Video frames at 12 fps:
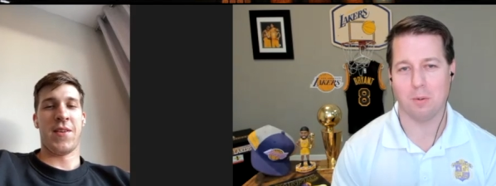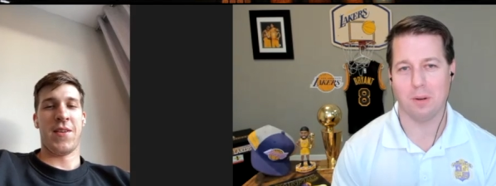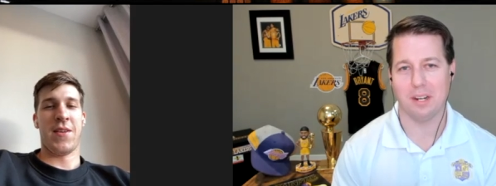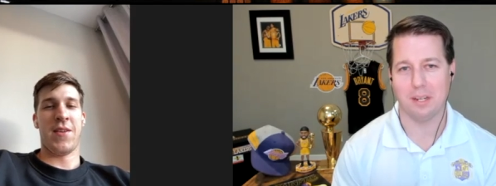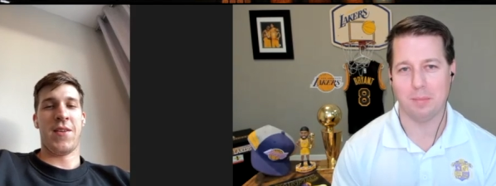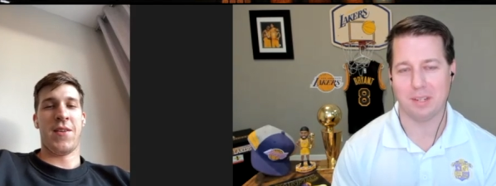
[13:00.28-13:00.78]

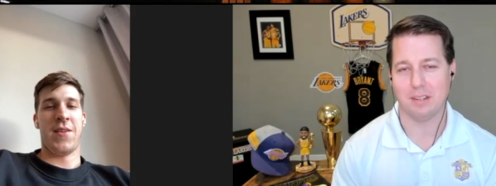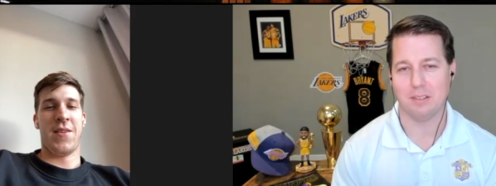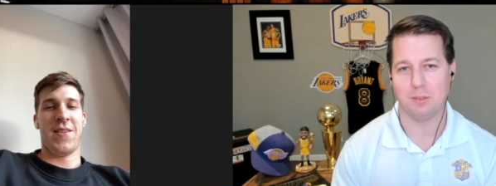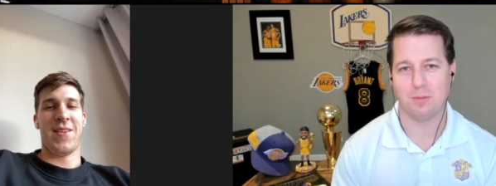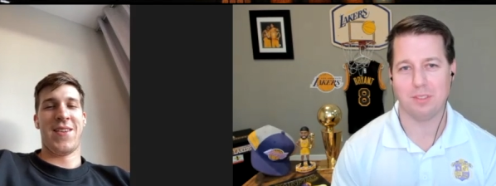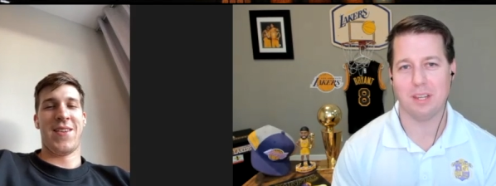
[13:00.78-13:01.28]
Speaker 1: already
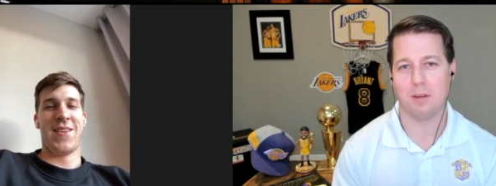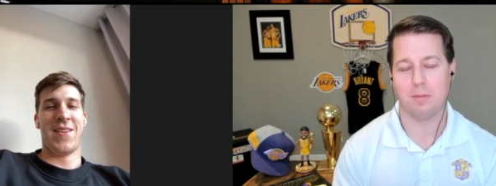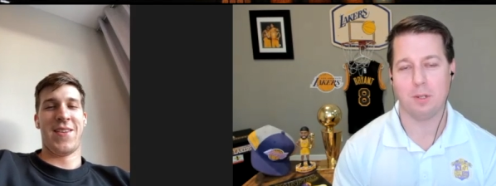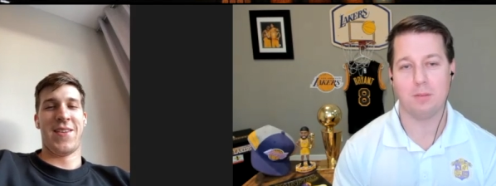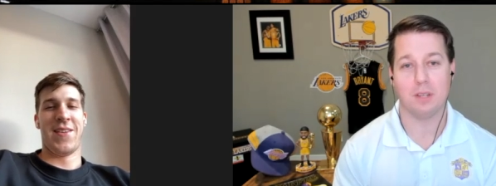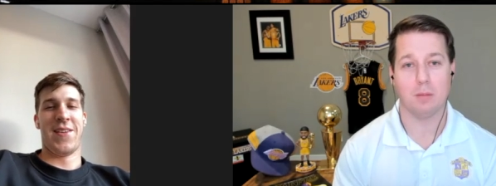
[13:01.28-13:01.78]
because you've said a
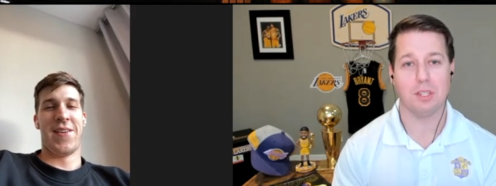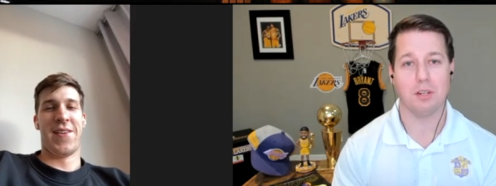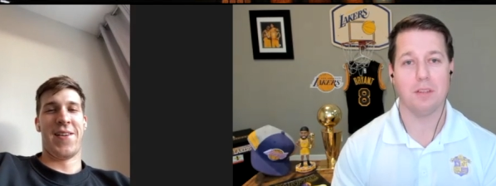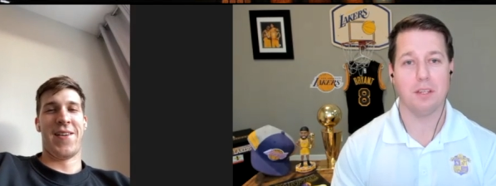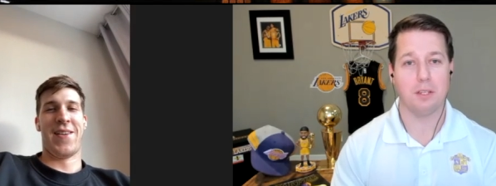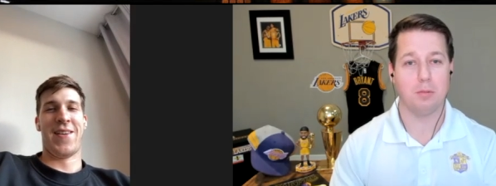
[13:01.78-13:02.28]
few times
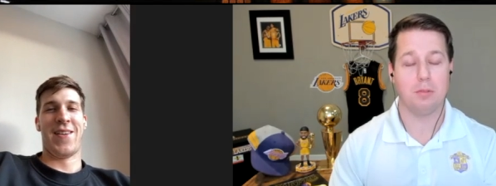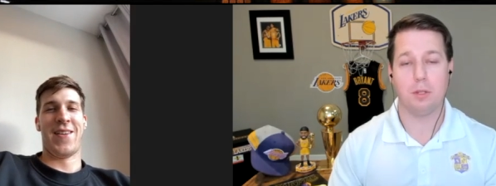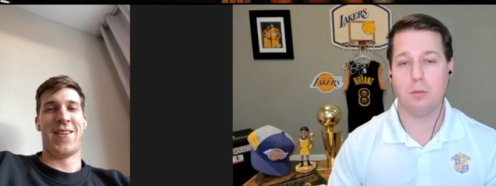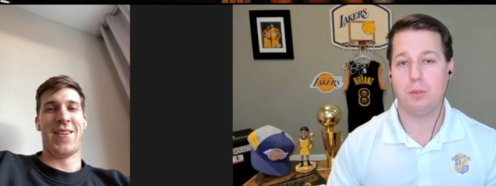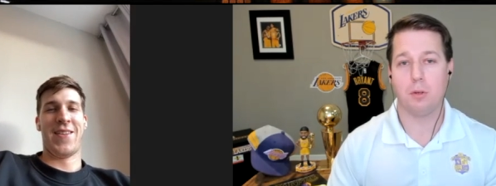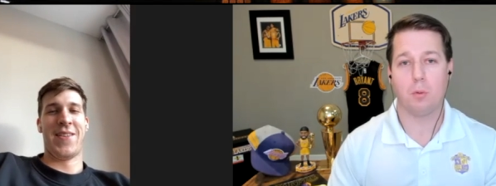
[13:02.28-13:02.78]
here that you
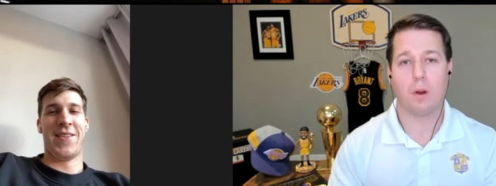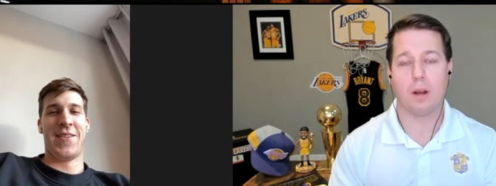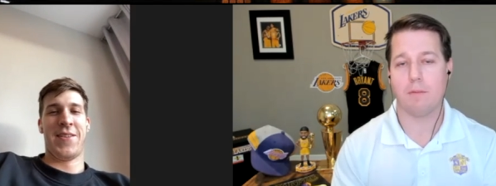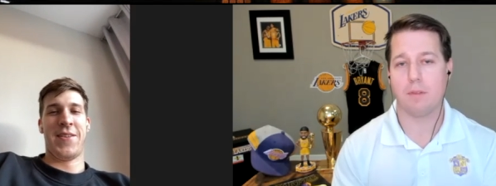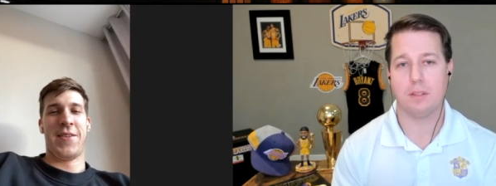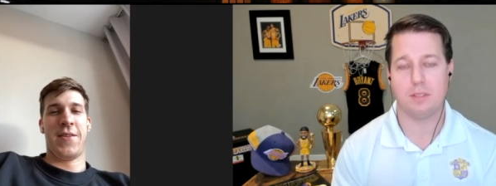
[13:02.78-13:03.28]
you do
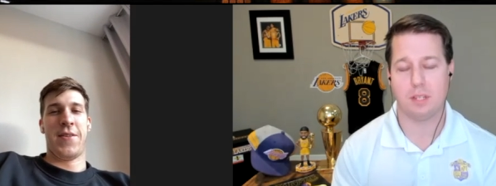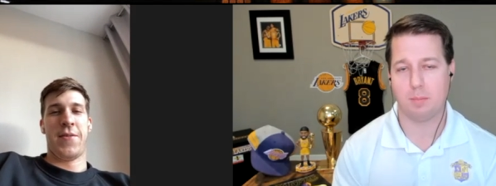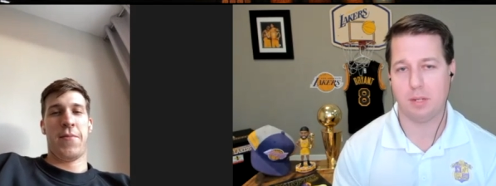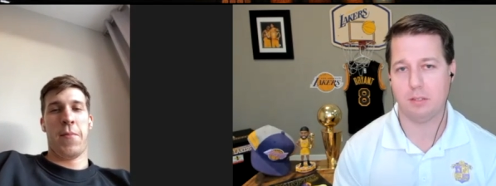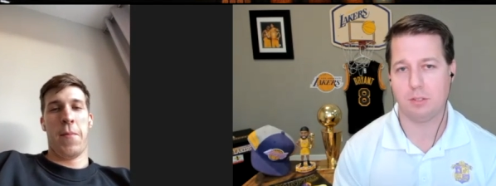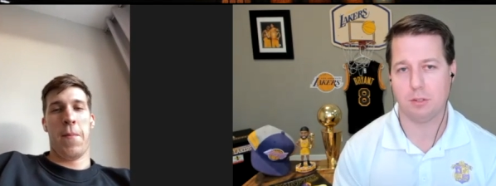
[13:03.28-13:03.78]
whatever the
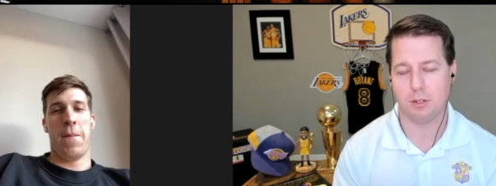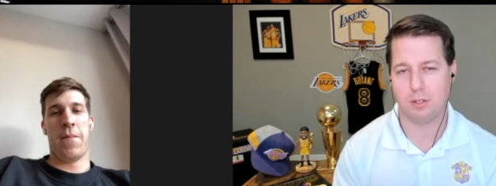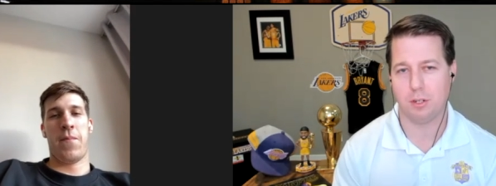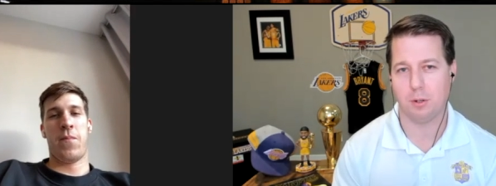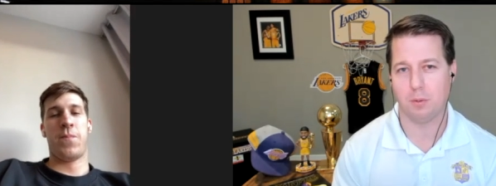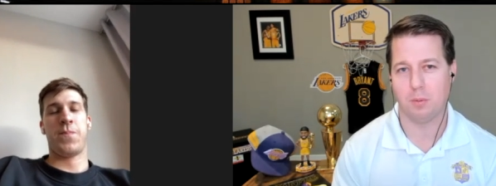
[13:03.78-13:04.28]
team needs you to
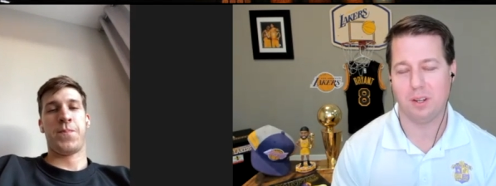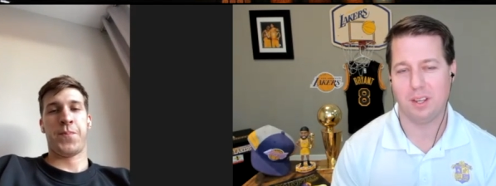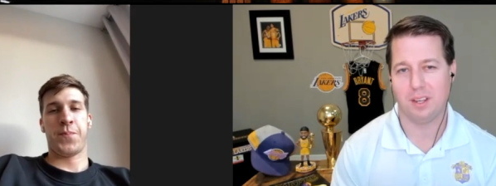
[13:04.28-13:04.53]
do,